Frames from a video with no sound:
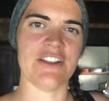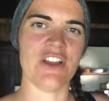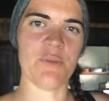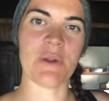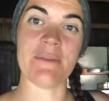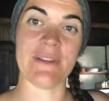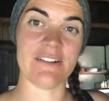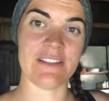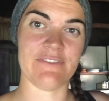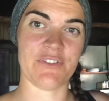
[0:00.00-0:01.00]
not
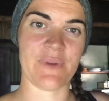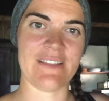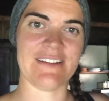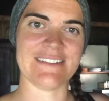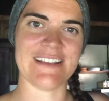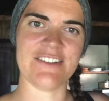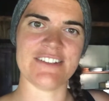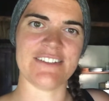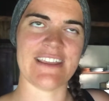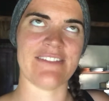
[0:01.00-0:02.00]
primarily for weight loss. I
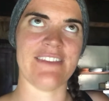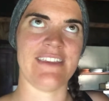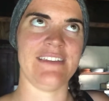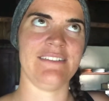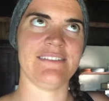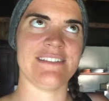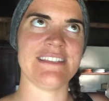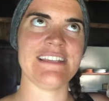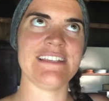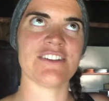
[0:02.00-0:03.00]
also like the
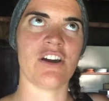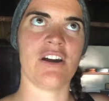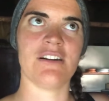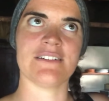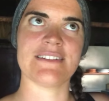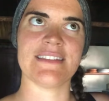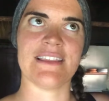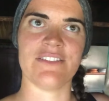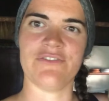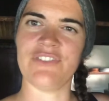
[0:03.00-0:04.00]
detox,
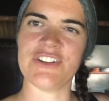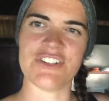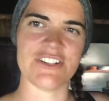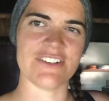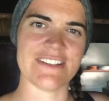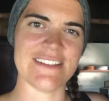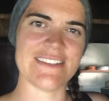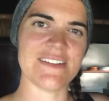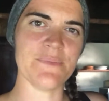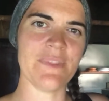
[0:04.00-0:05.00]
like the flushing your
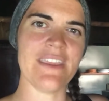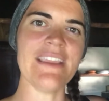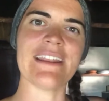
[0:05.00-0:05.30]
system thing.